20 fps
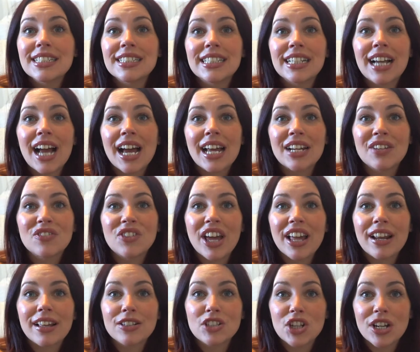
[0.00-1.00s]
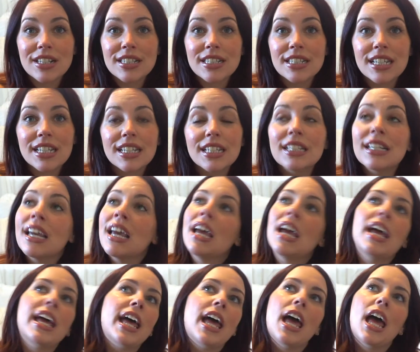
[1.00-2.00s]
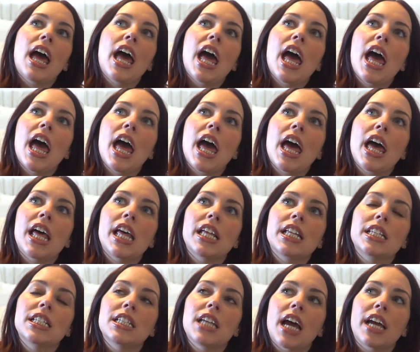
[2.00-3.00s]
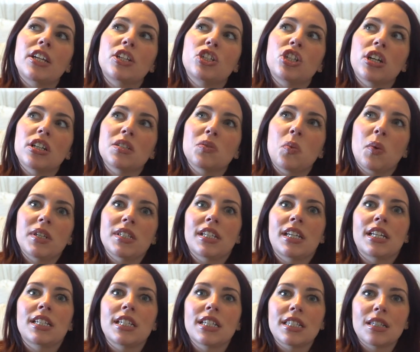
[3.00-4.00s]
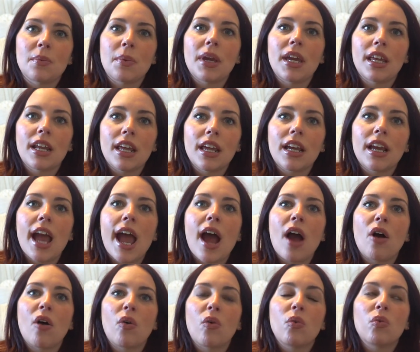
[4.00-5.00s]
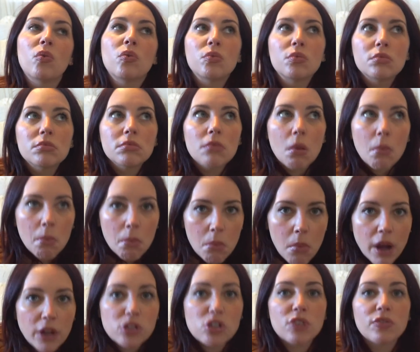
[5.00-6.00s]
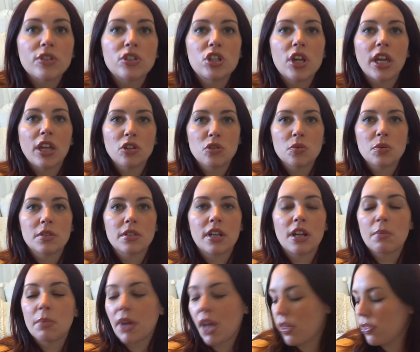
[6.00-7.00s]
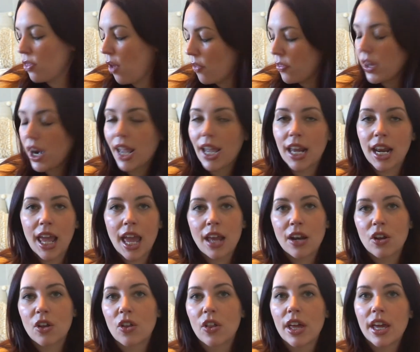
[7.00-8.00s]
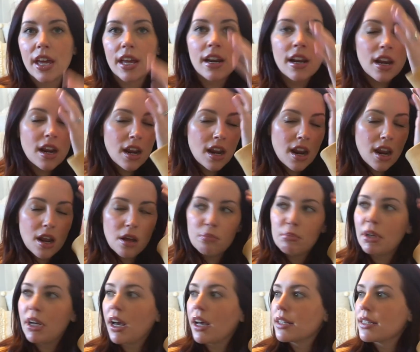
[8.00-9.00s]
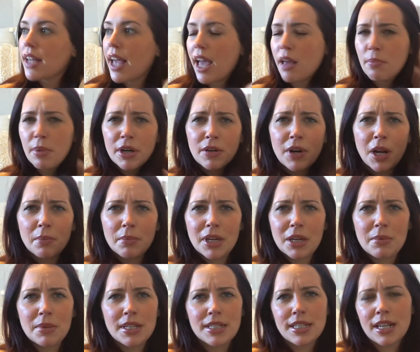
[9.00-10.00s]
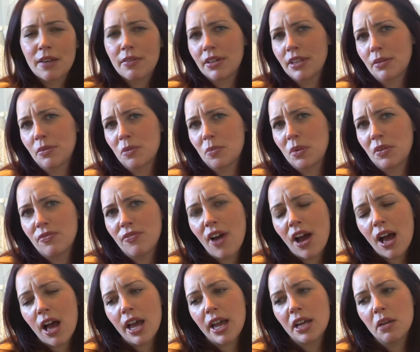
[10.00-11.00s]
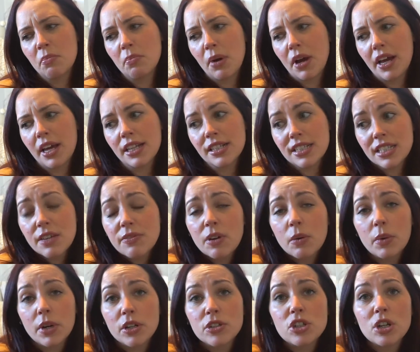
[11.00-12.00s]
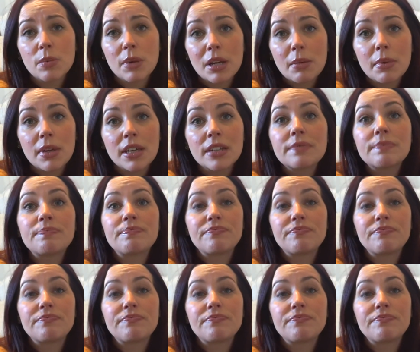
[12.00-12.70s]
to kind of get adjusted, and I just wasn't anticipating how much of a change this was going to be. I thought that I could handle it because I had been around babies and everything would be fine, but it's different when it's your baby.